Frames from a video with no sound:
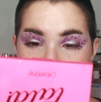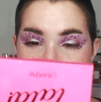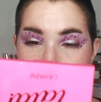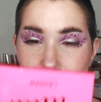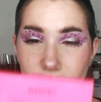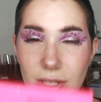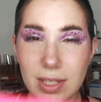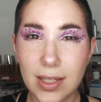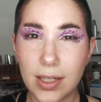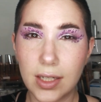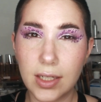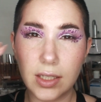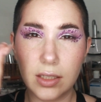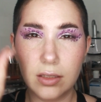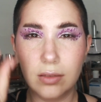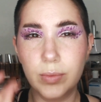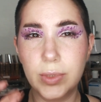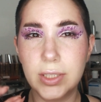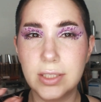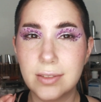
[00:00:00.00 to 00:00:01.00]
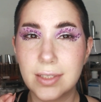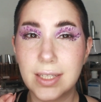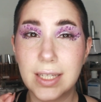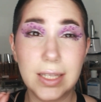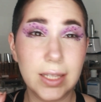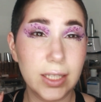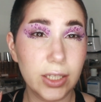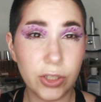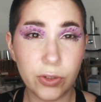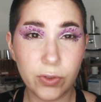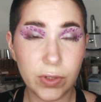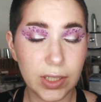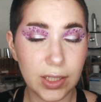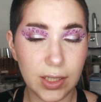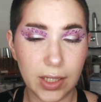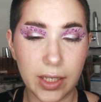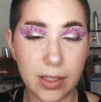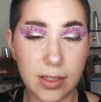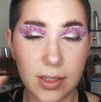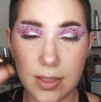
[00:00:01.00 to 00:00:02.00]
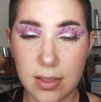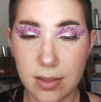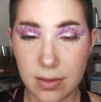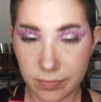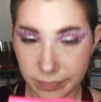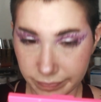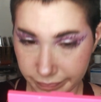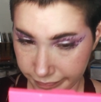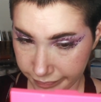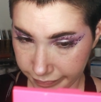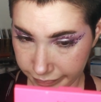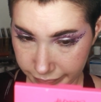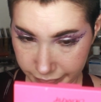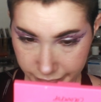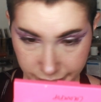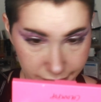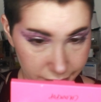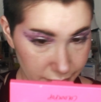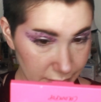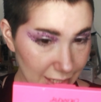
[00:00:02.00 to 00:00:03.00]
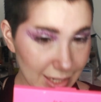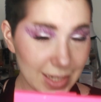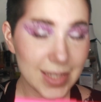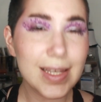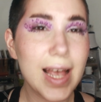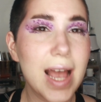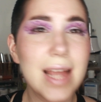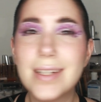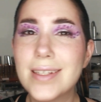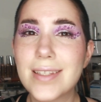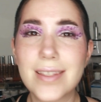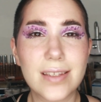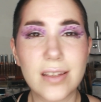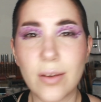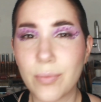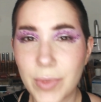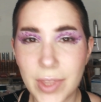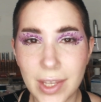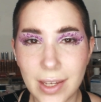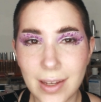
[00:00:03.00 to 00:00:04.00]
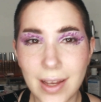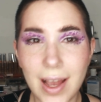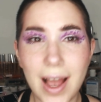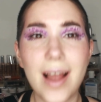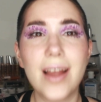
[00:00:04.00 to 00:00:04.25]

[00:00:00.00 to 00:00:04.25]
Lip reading: it's just a little bit glittery, like it's added something.